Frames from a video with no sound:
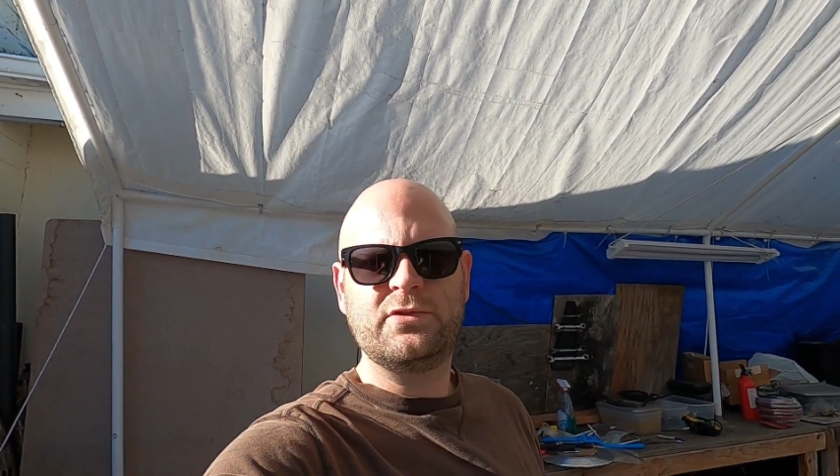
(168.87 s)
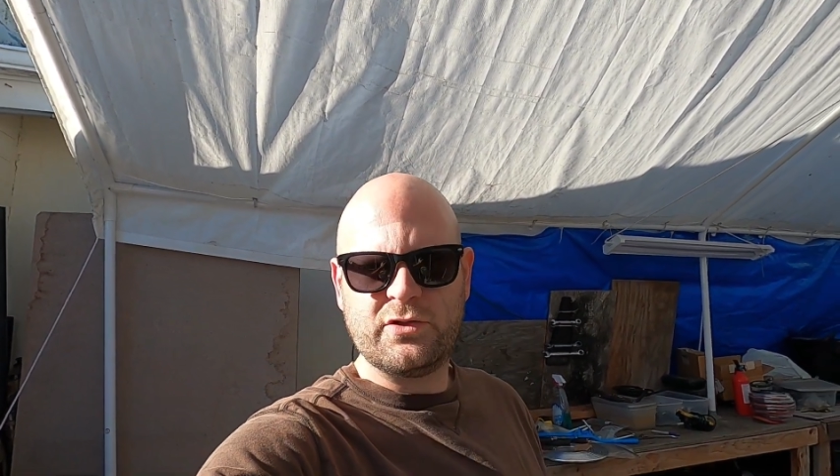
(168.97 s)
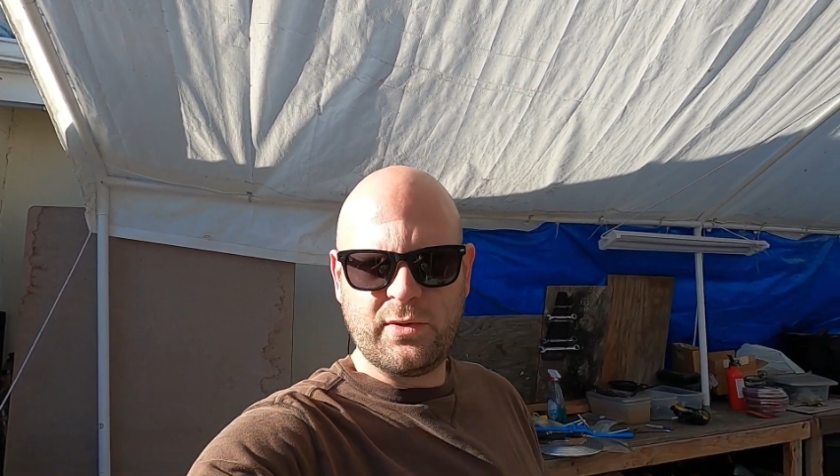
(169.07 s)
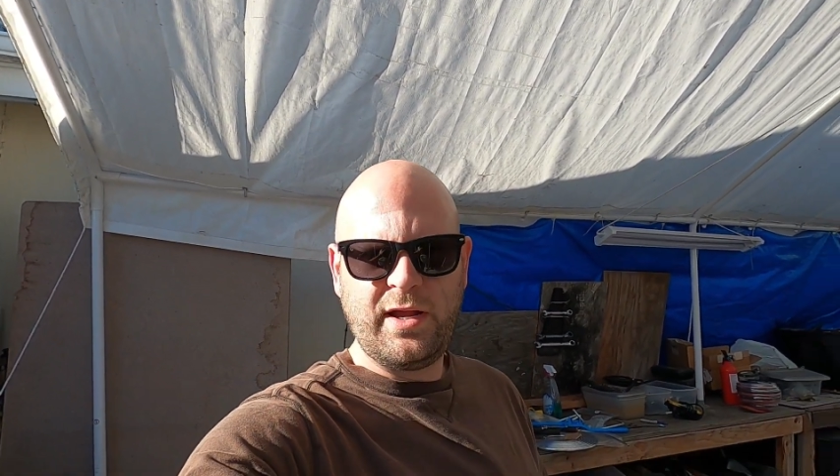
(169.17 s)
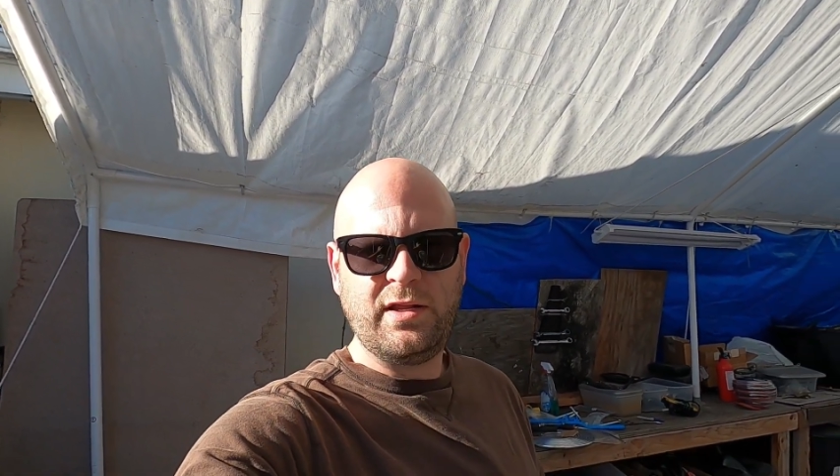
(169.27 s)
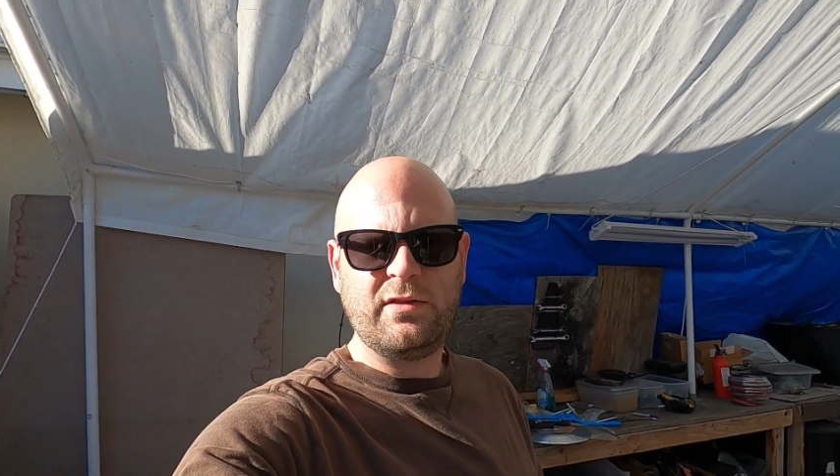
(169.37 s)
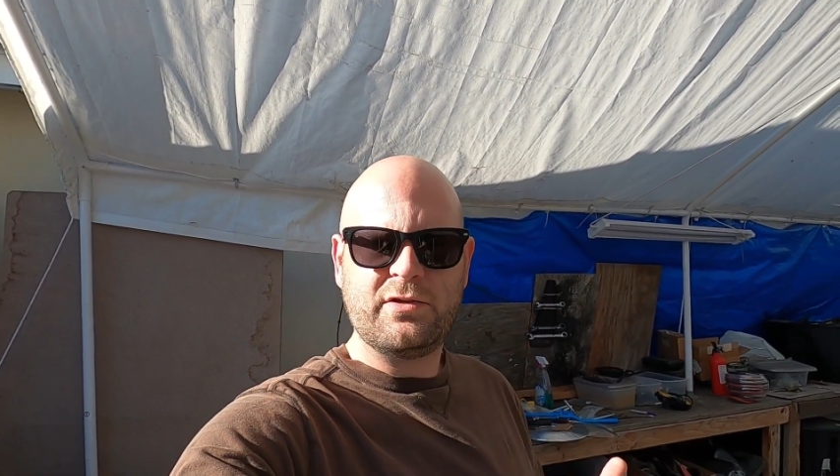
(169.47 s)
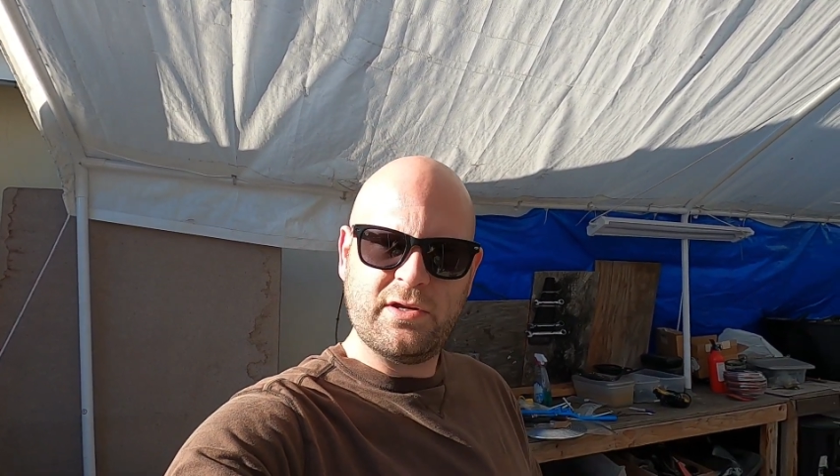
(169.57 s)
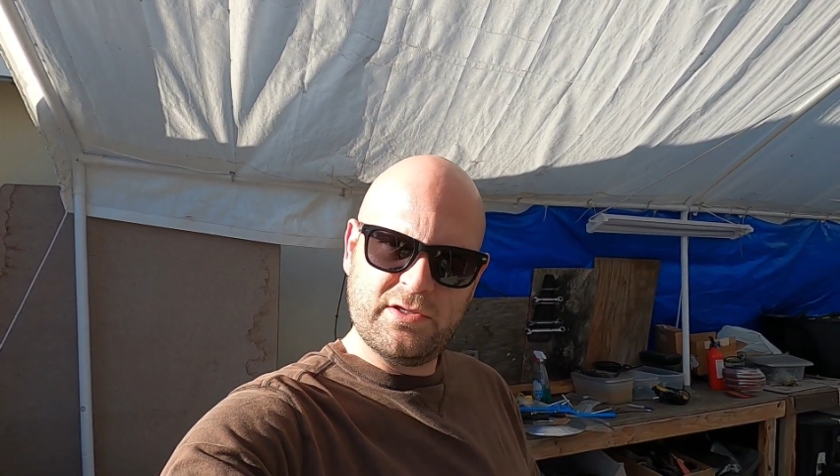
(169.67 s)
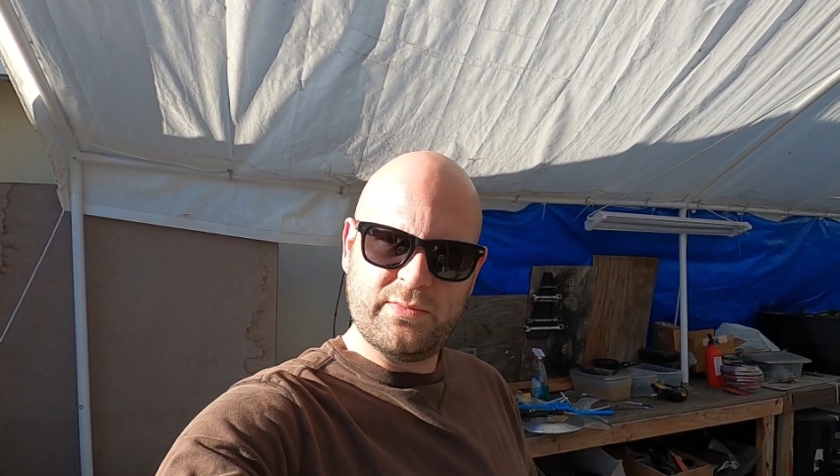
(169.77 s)
to drain the
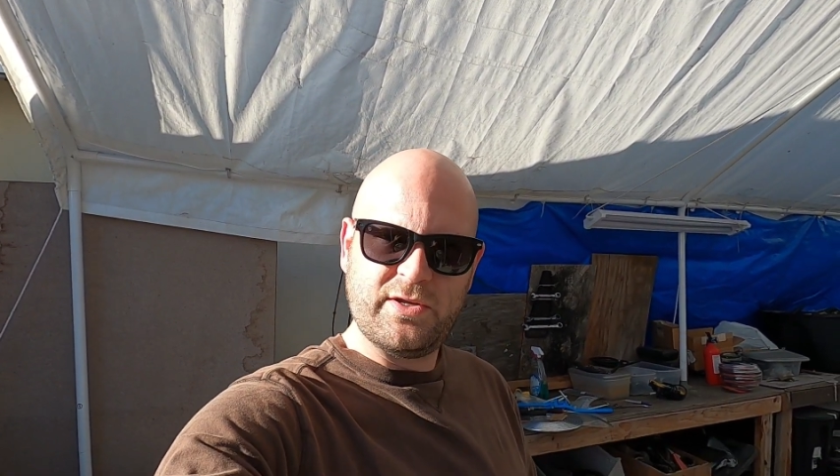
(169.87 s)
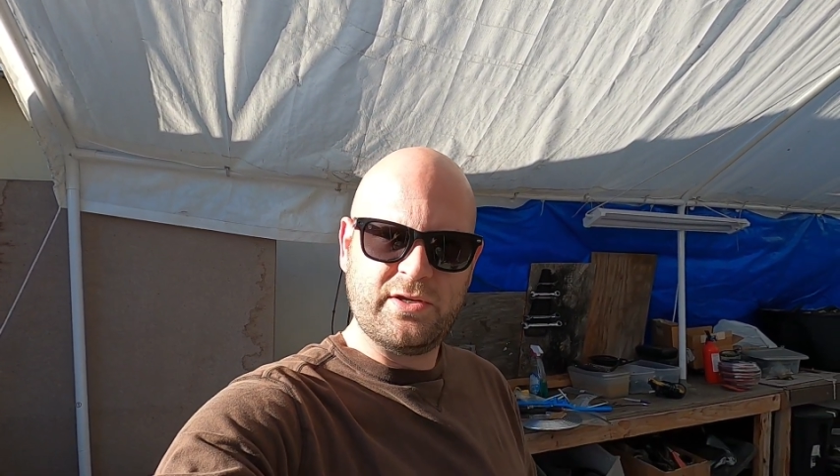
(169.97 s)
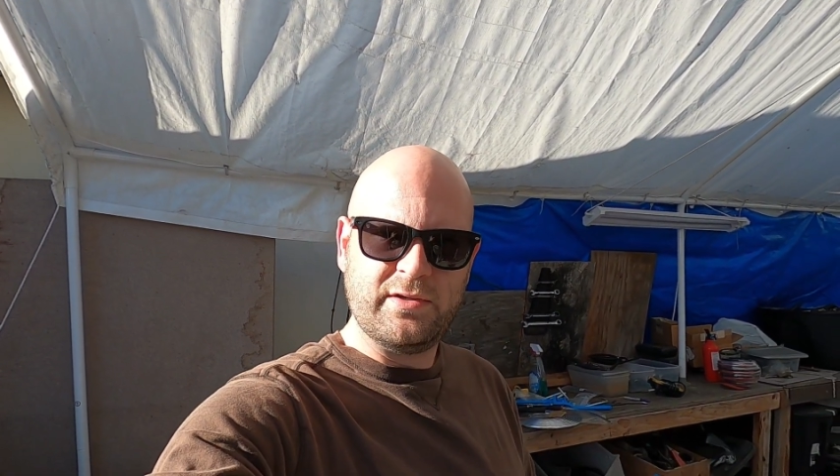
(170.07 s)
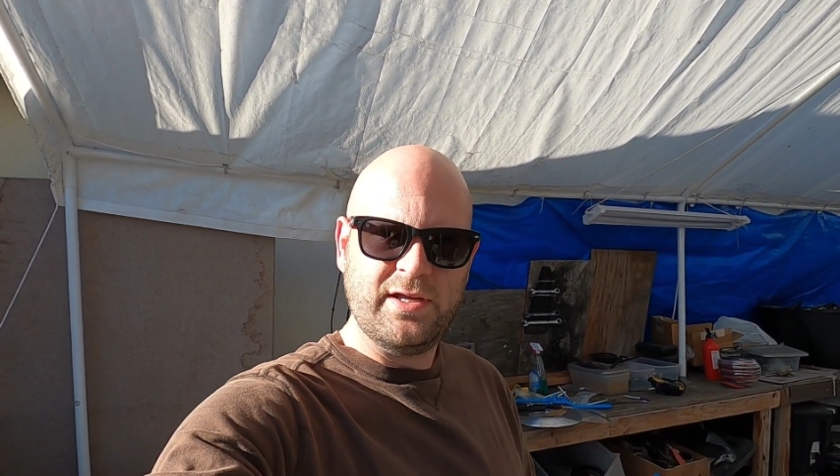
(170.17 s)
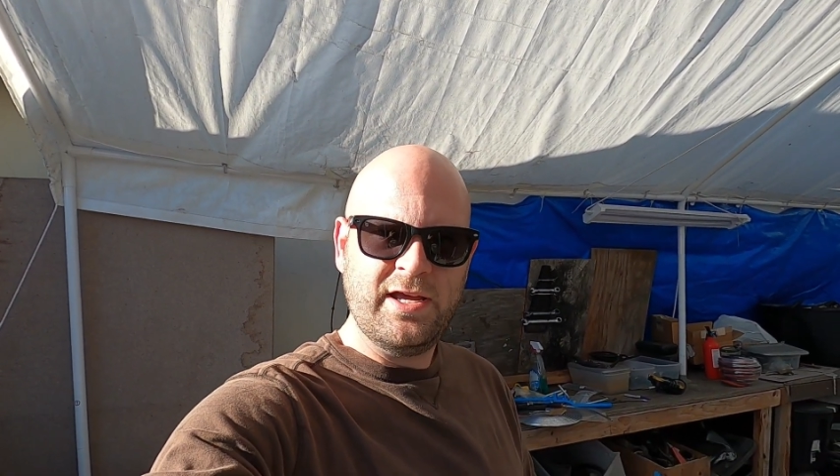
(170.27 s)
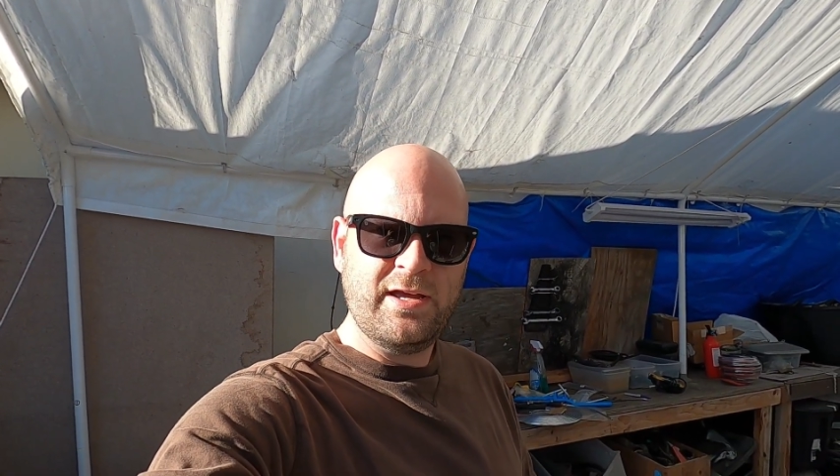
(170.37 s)
transmission,